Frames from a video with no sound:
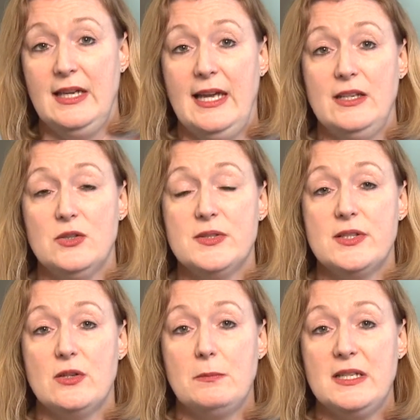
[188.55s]
and
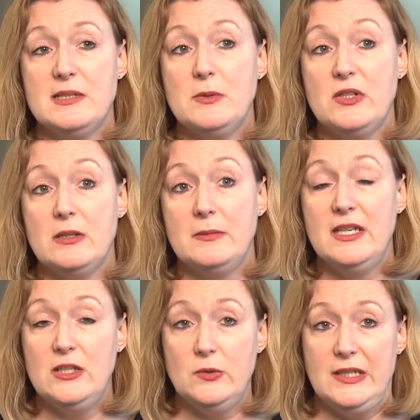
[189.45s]
also Plasmodium
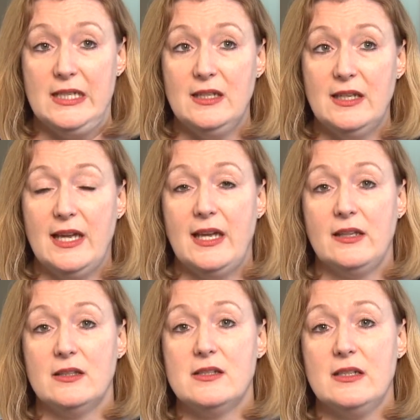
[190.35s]
inui
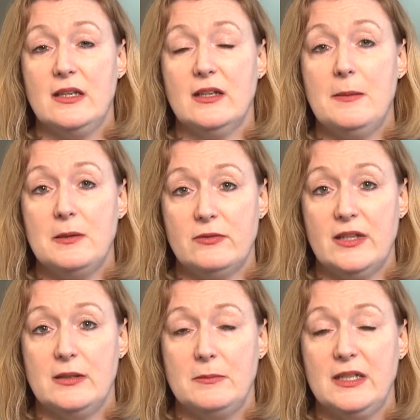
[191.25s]
and a couple of
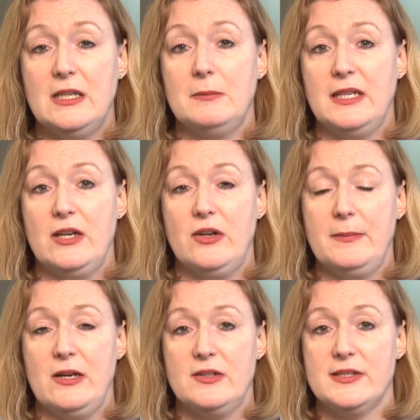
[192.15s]
other monkey malaria
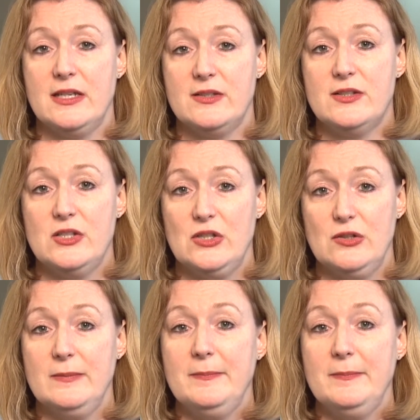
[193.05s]
parasites too.